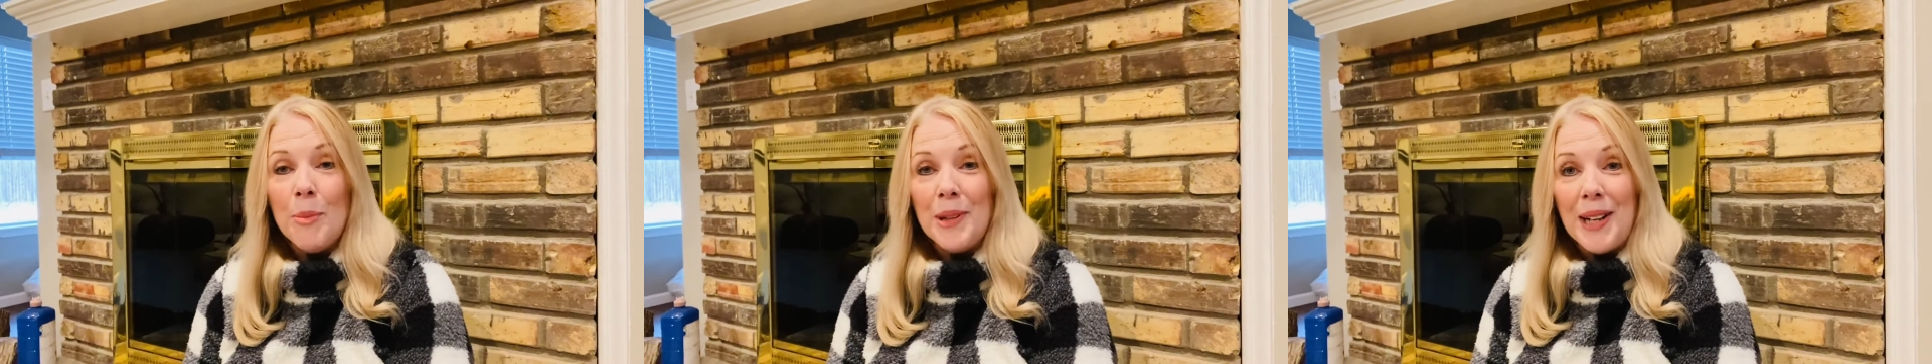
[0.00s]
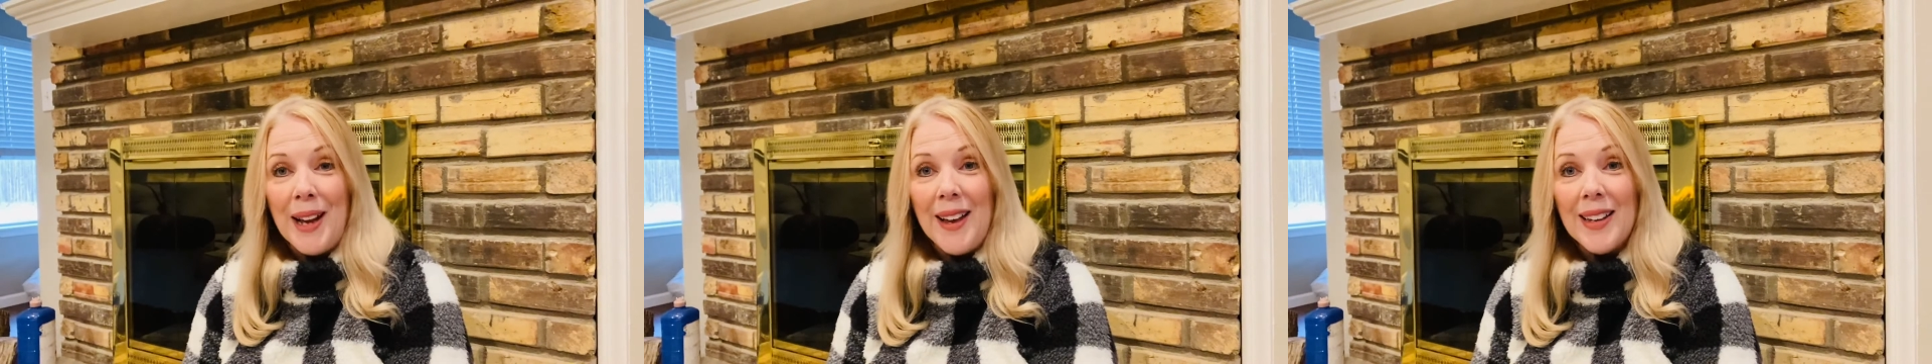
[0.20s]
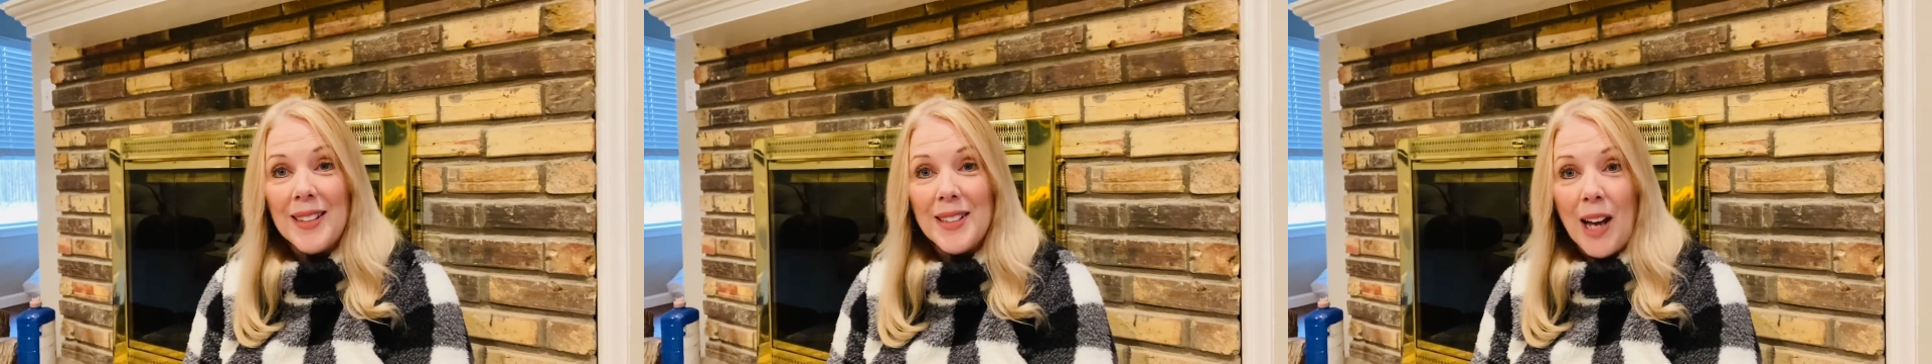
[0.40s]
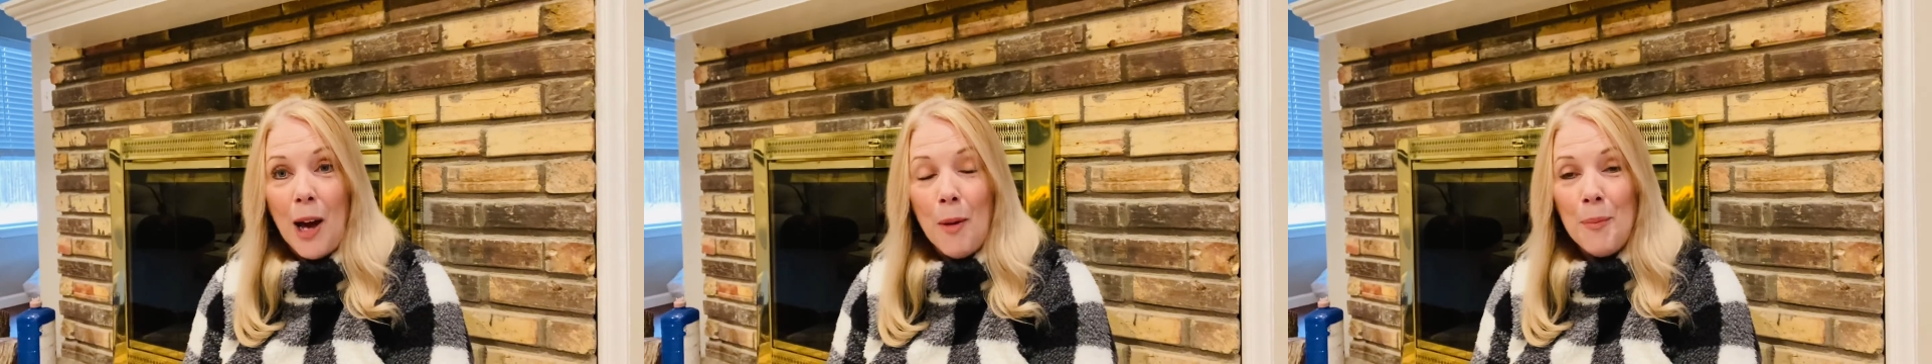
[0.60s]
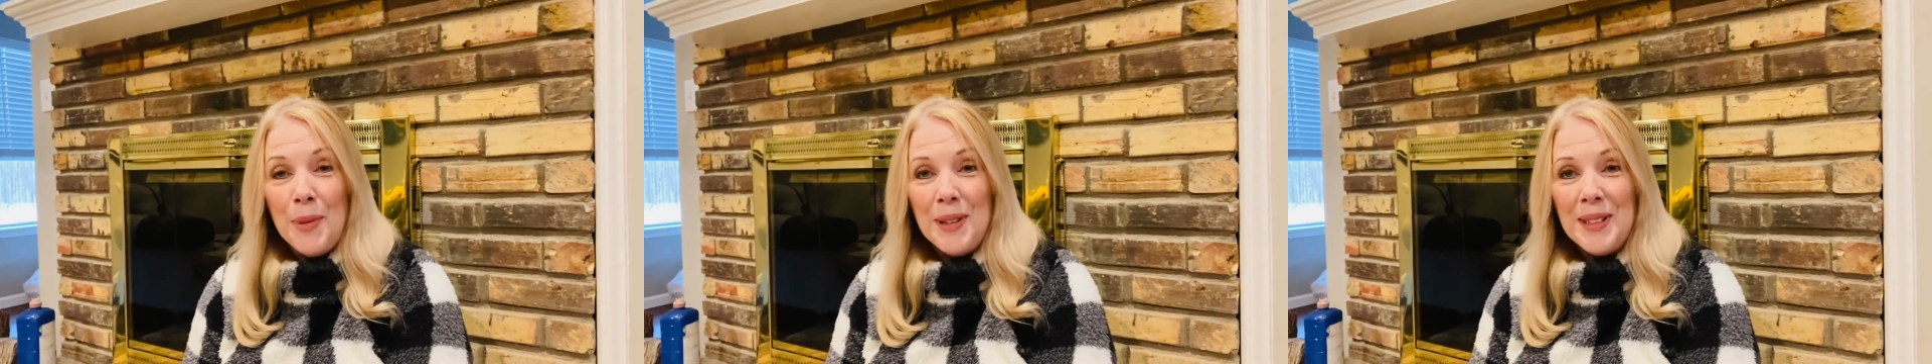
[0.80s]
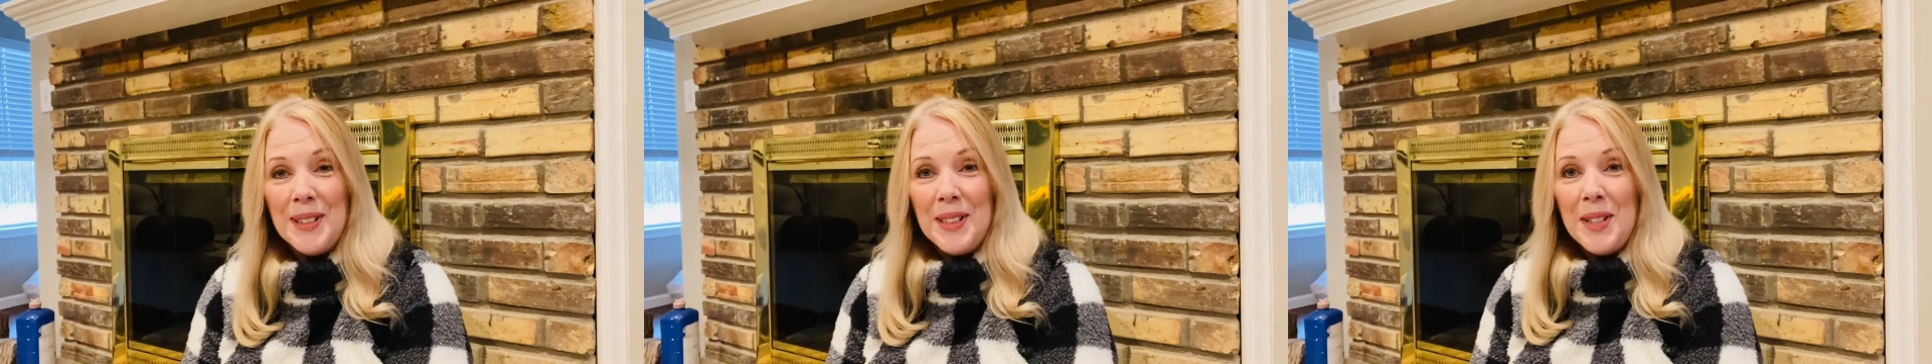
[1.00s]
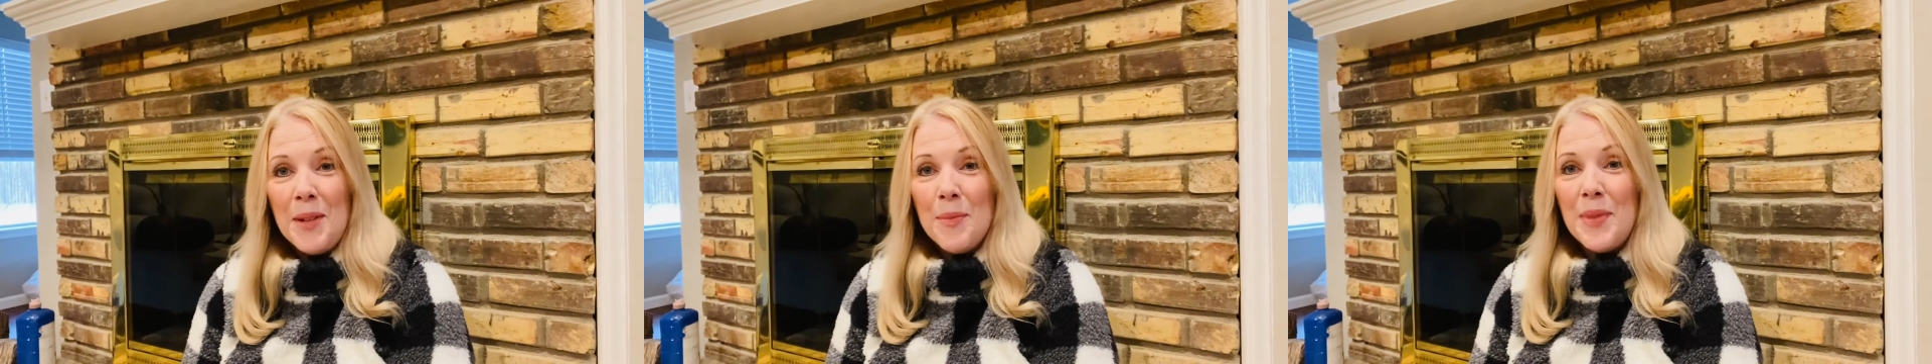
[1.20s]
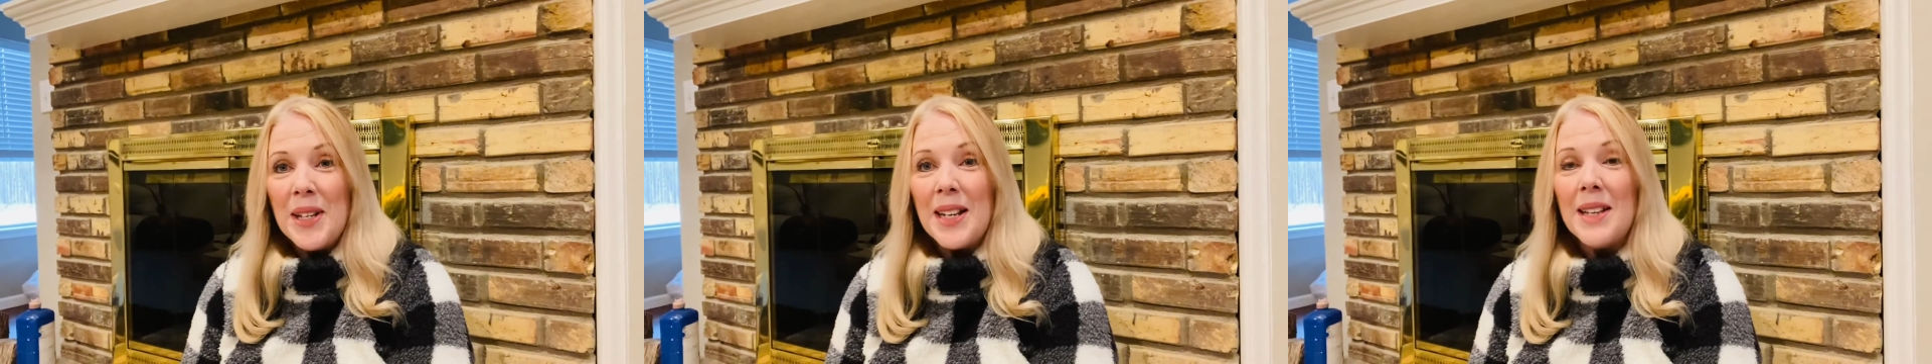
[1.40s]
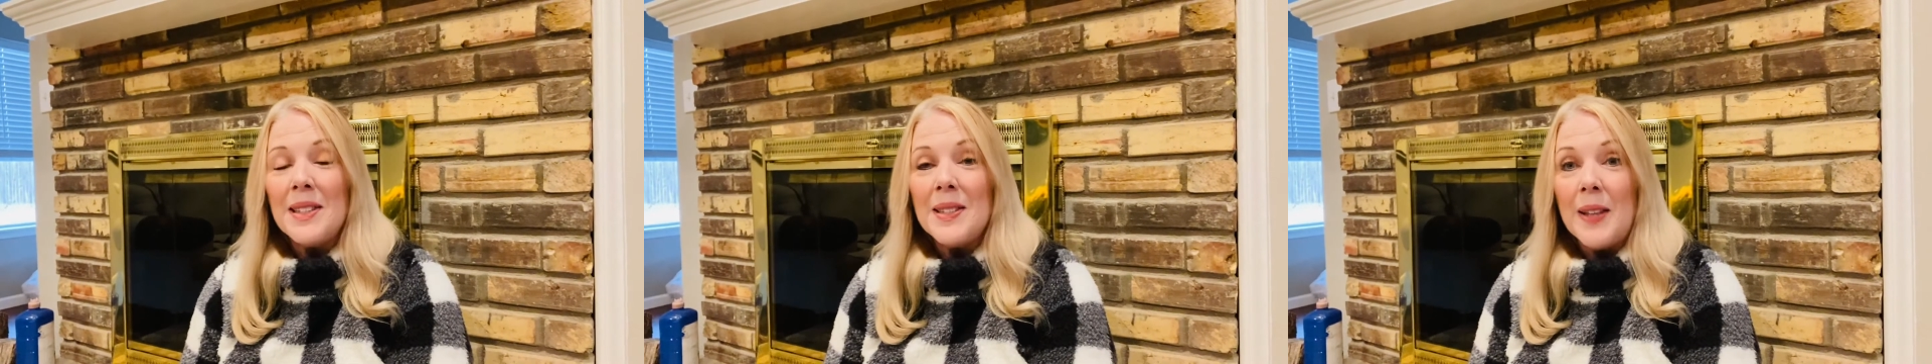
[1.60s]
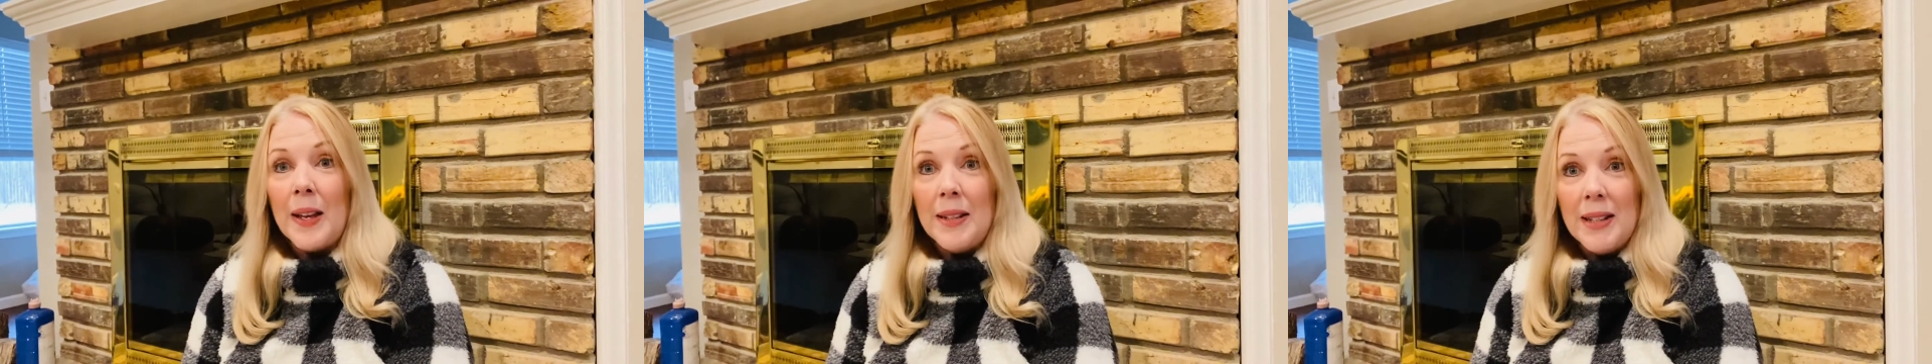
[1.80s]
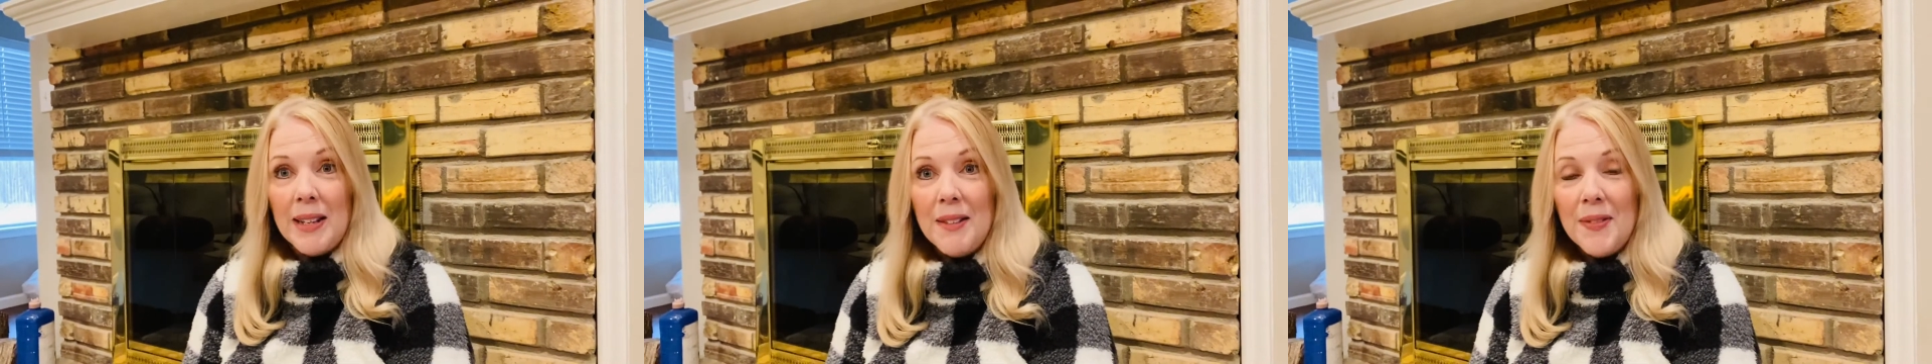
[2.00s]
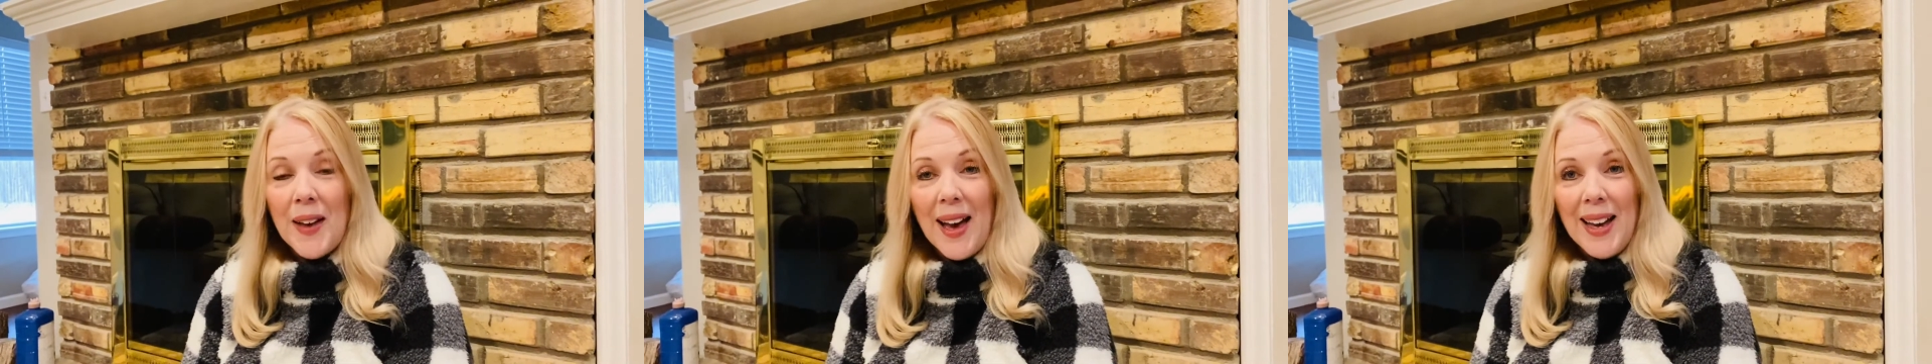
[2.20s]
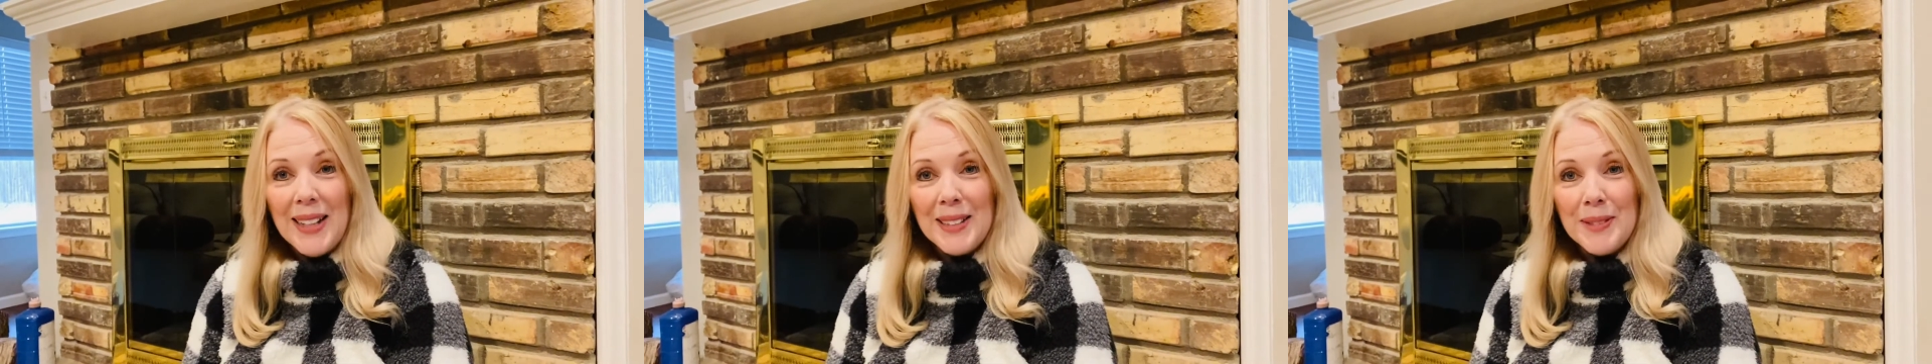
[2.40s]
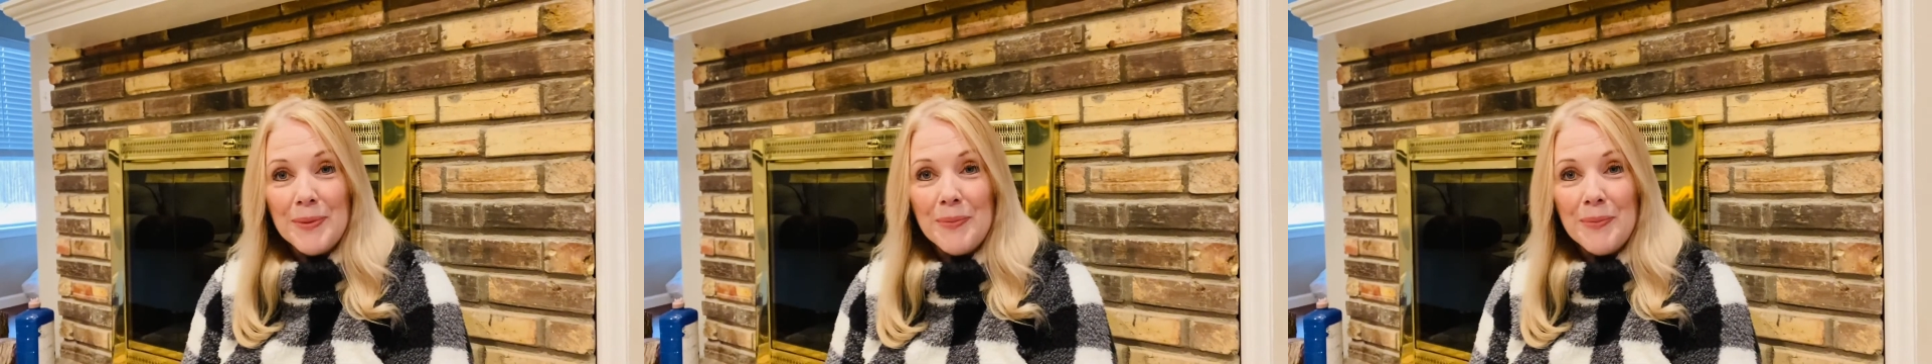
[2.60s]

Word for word: but a hand up, because they need that.